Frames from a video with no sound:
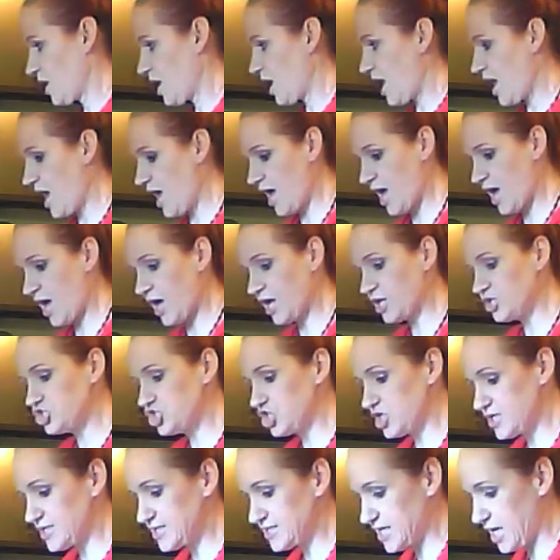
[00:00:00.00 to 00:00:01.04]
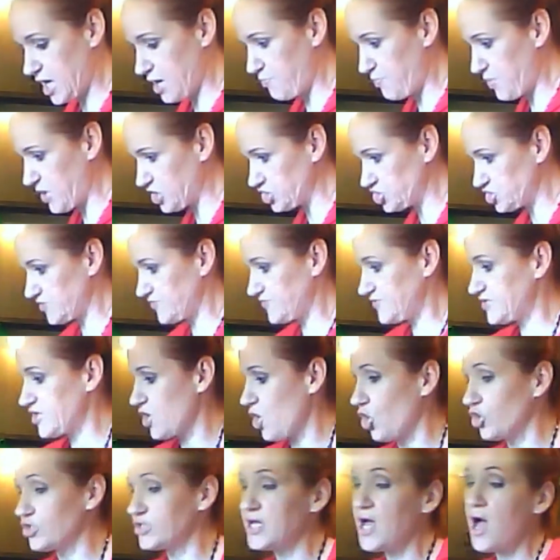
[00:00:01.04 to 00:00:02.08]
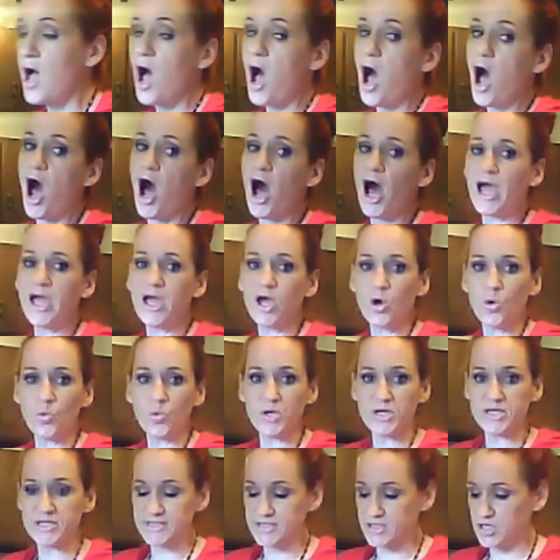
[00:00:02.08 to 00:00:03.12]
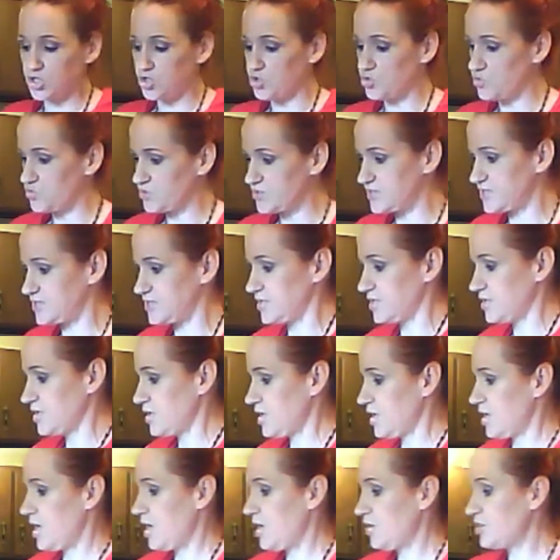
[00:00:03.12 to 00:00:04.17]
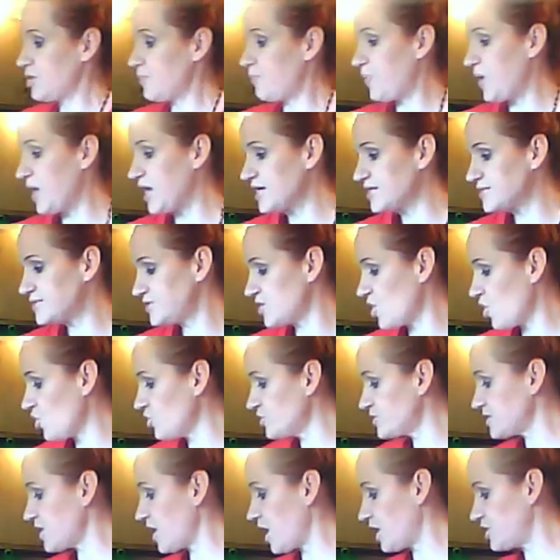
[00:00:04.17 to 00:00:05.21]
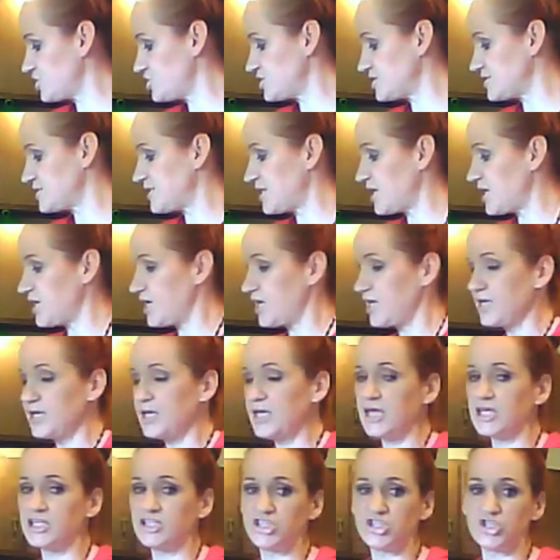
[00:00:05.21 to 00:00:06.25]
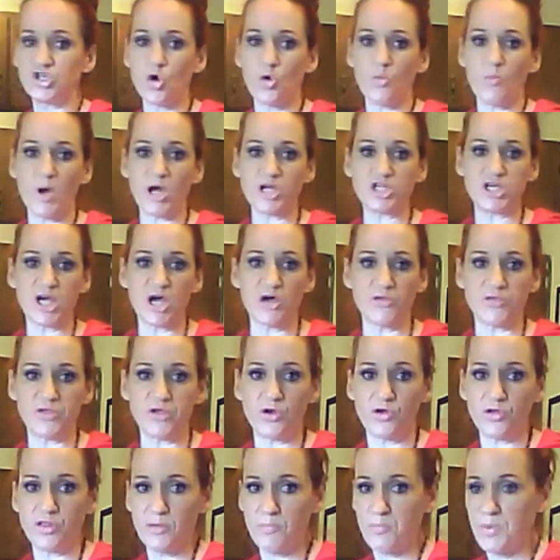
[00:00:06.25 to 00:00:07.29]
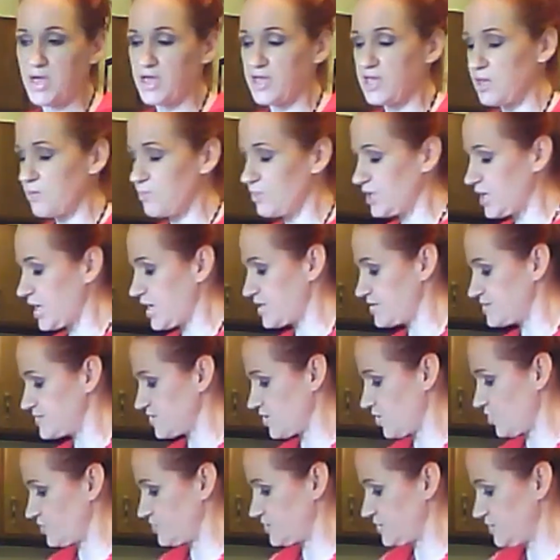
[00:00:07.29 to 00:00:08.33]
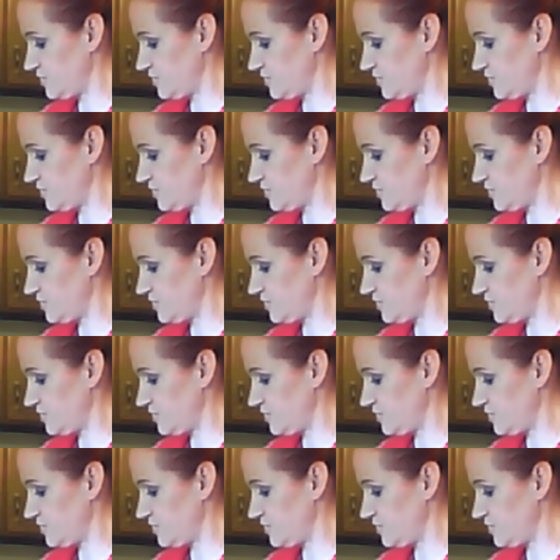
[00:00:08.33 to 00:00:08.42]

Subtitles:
And just a pinch of salt. I always use the pink salt. I just think it's so much healthier, the pink Himalayan salt.